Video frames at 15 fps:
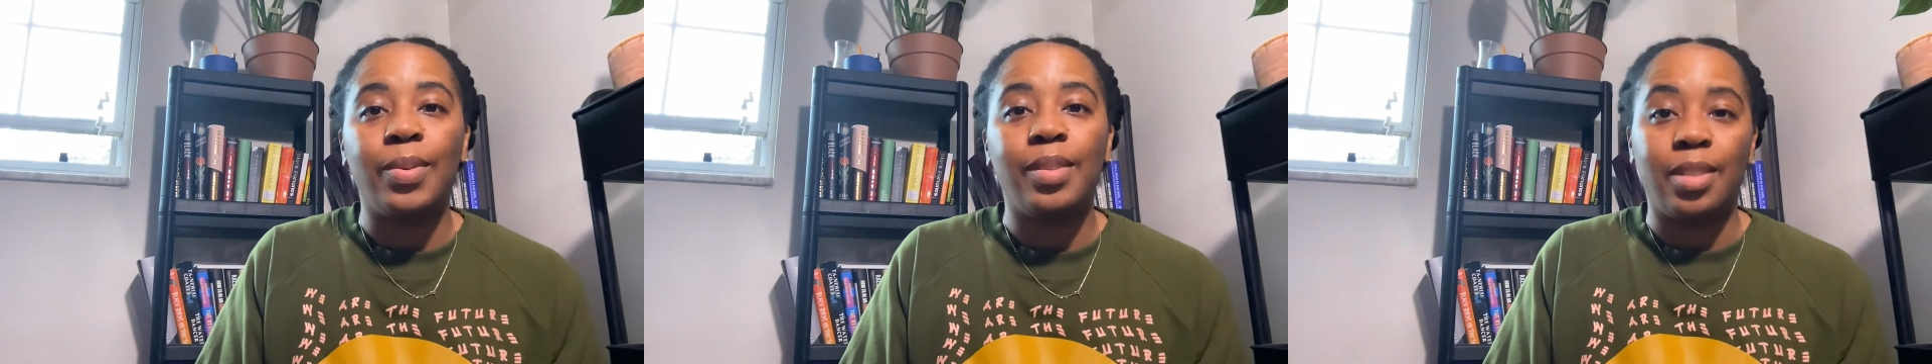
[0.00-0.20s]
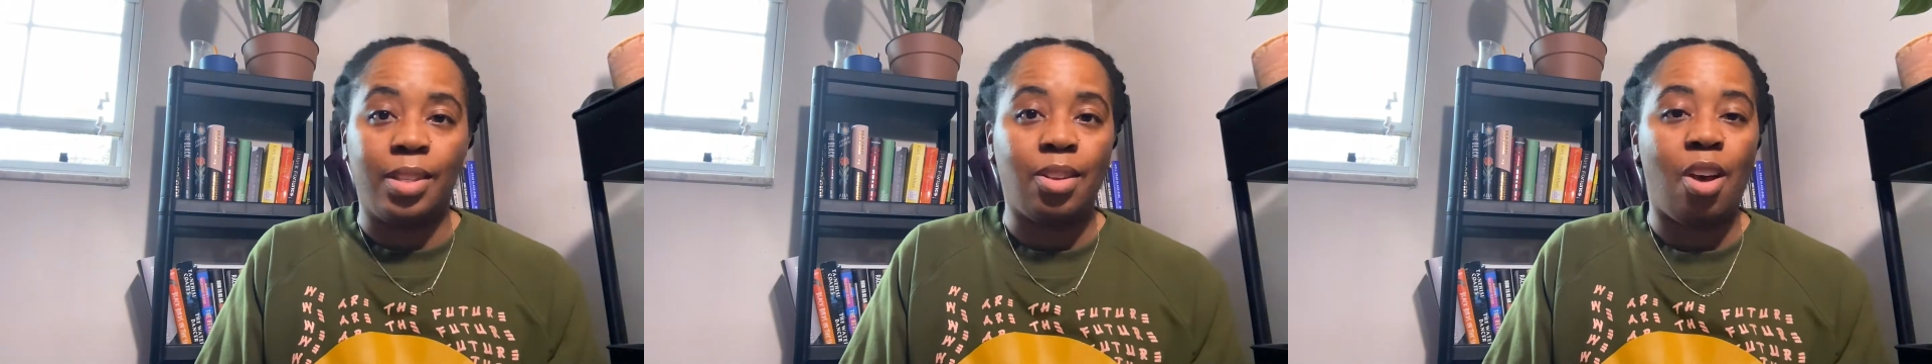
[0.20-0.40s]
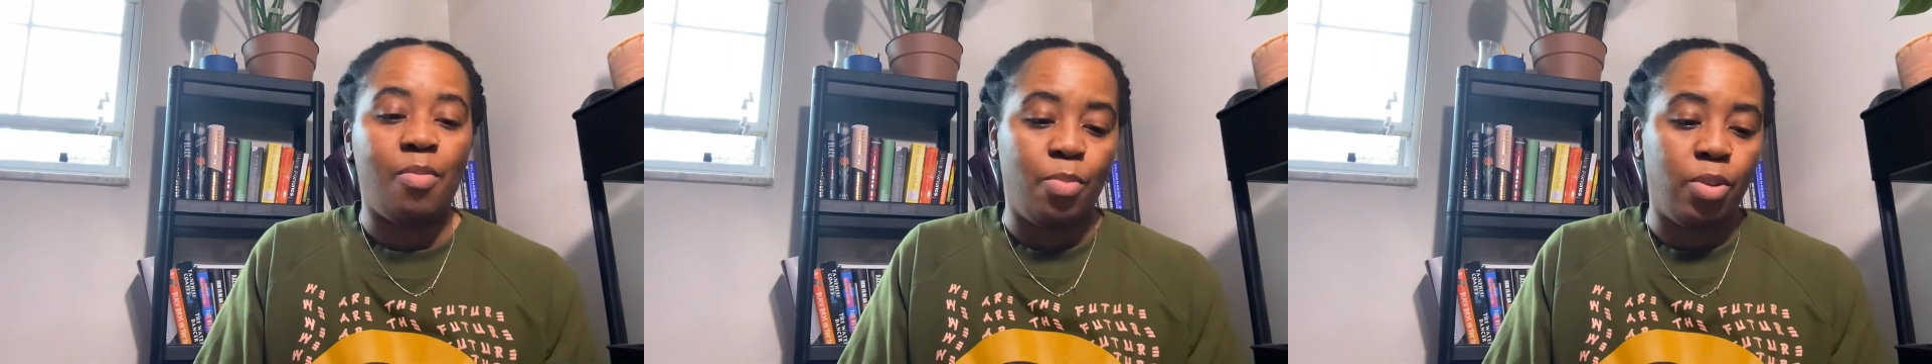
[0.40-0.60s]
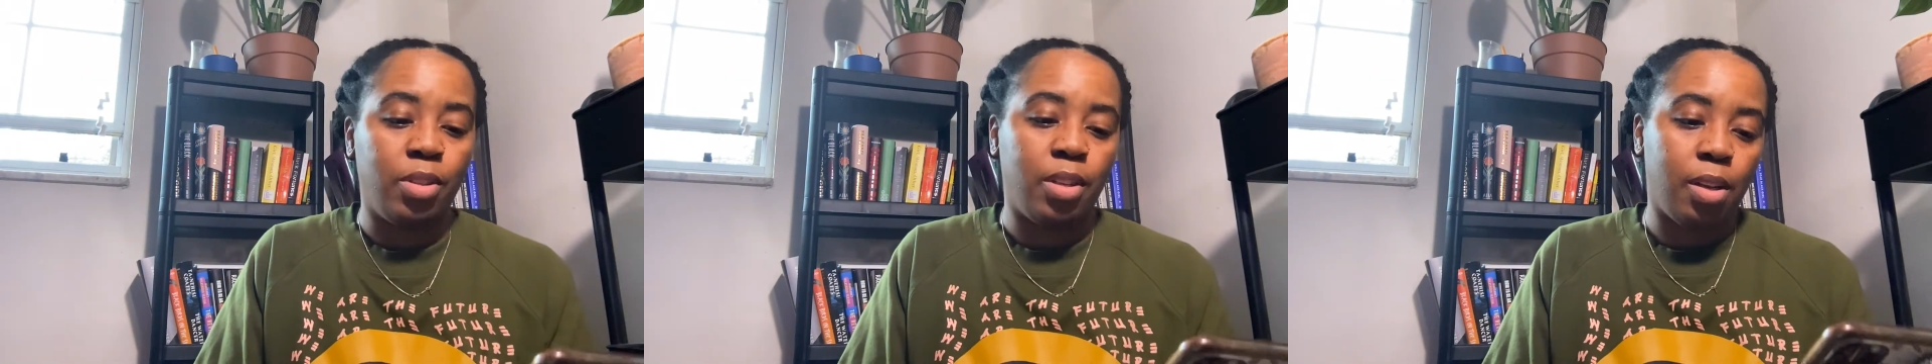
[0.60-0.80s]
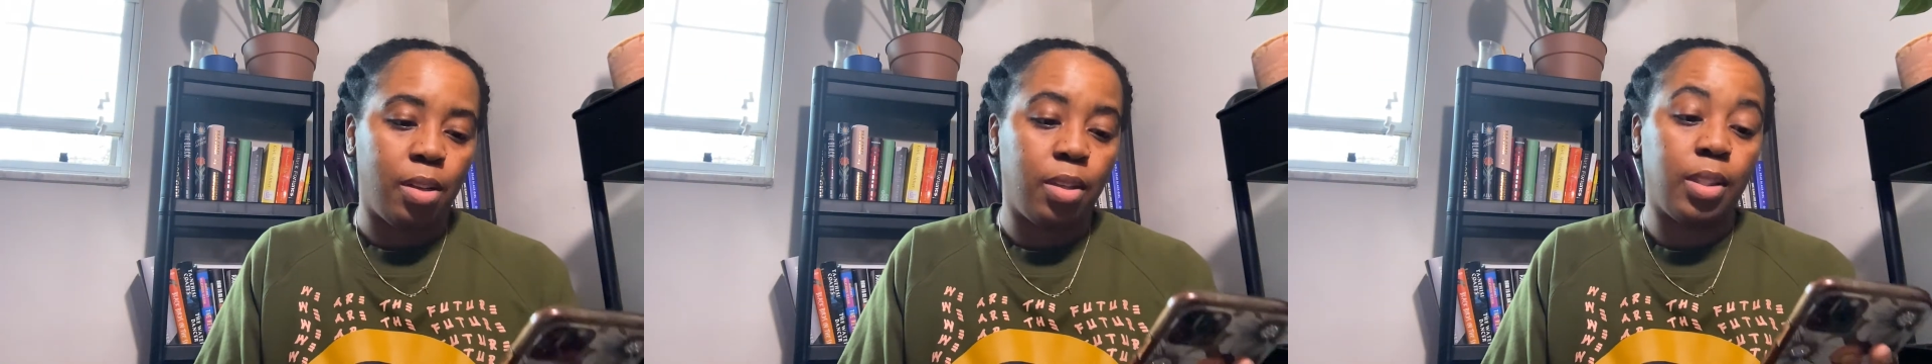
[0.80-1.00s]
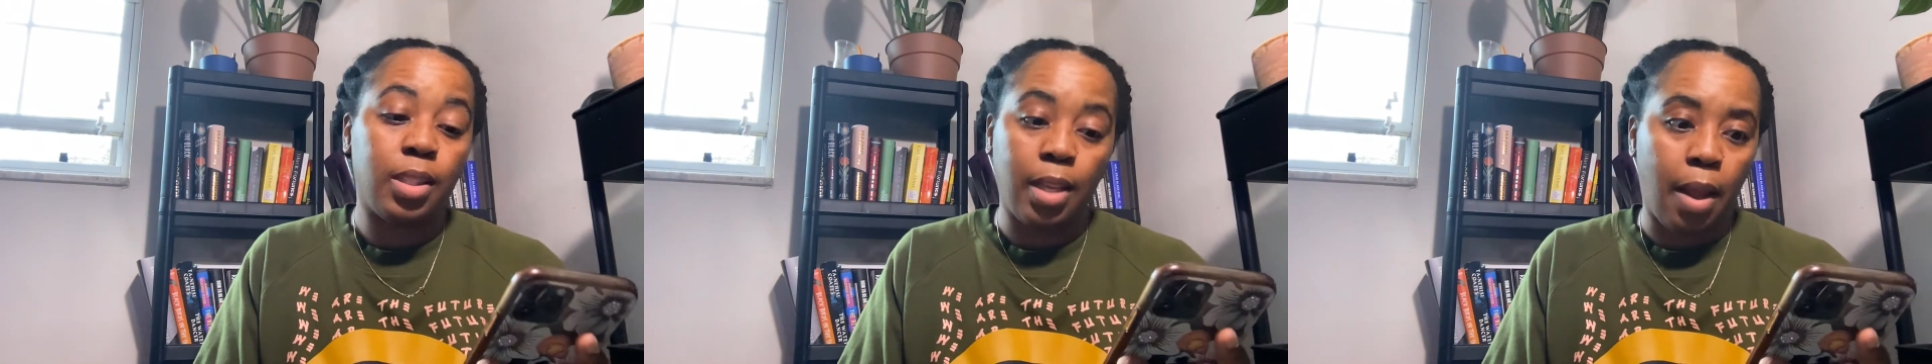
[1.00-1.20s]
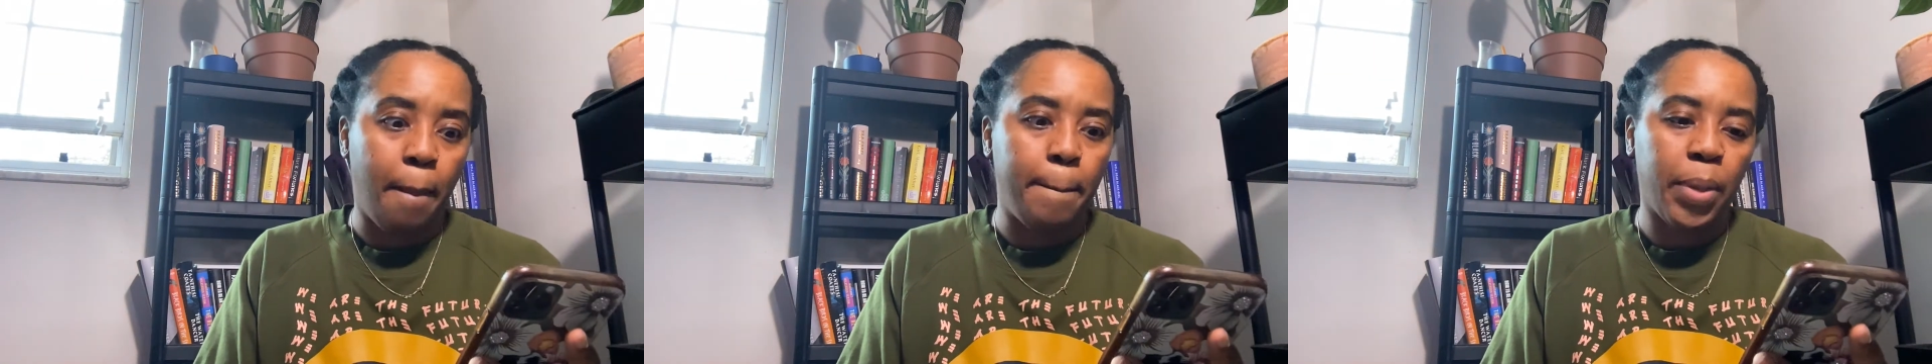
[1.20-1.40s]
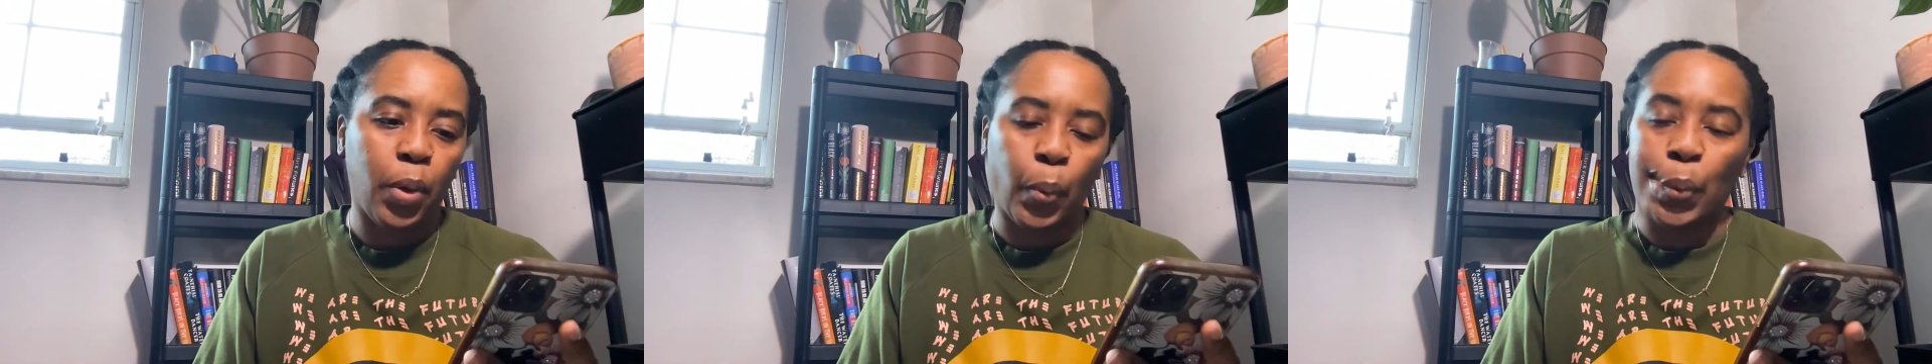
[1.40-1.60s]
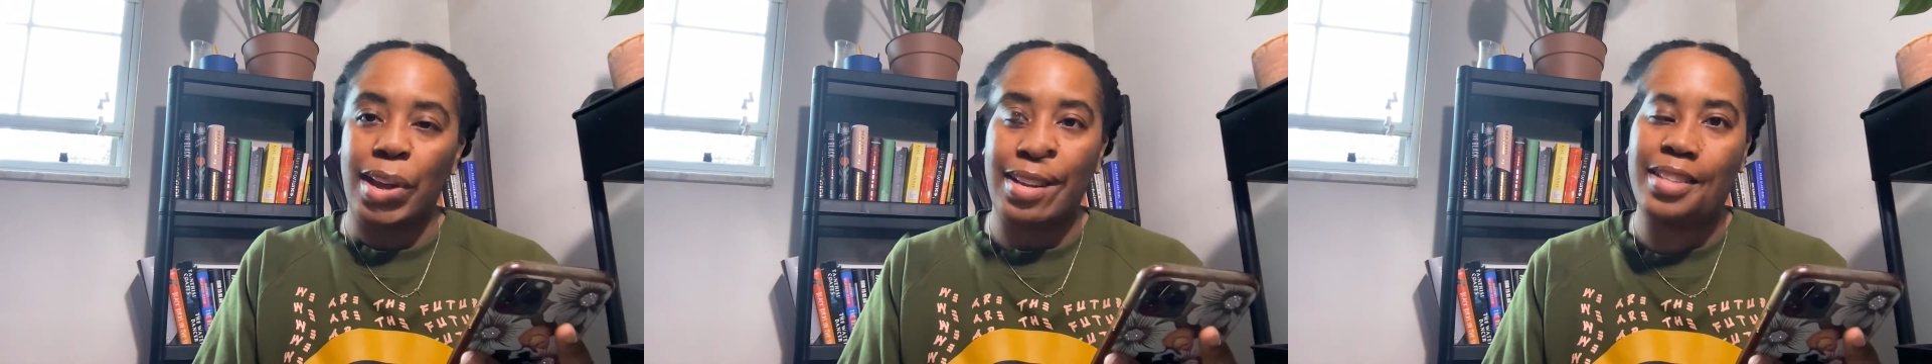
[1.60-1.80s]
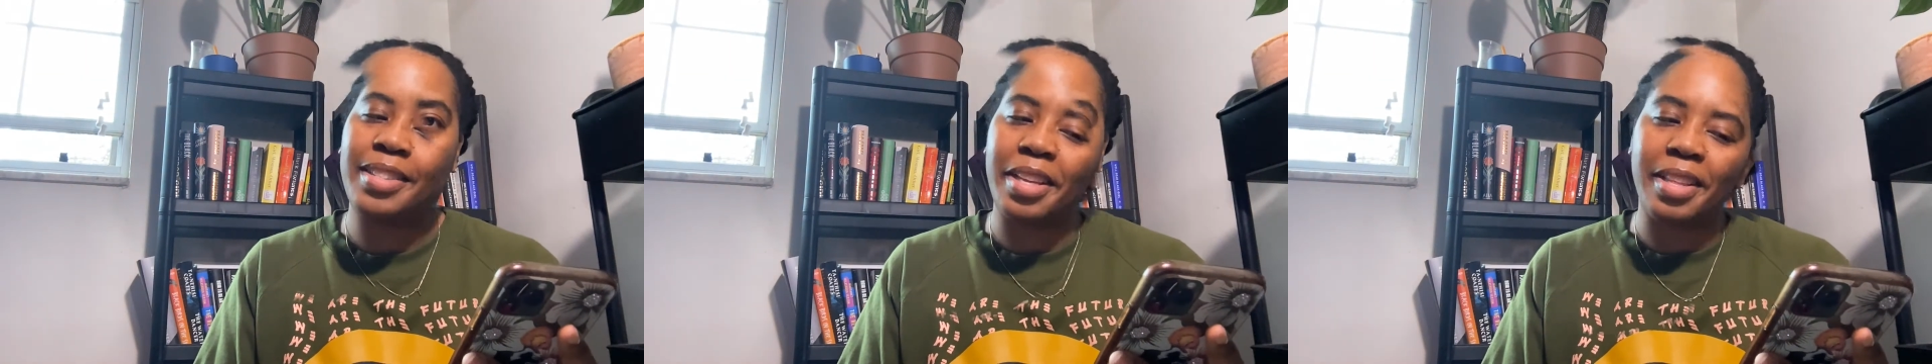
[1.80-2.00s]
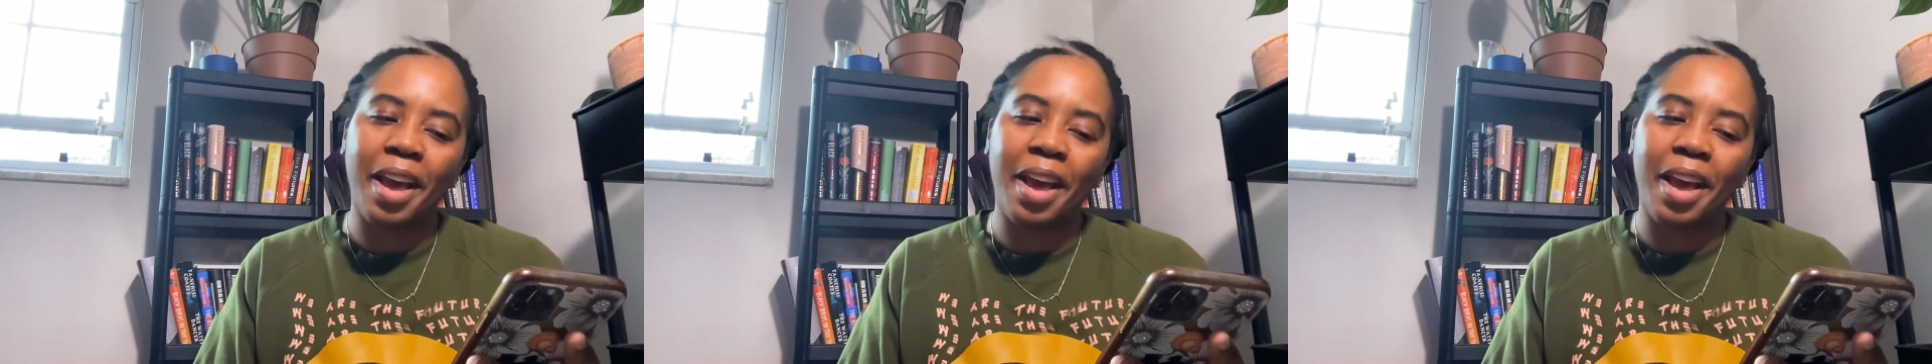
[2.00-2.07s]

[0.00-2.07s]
the sophomore slump or not.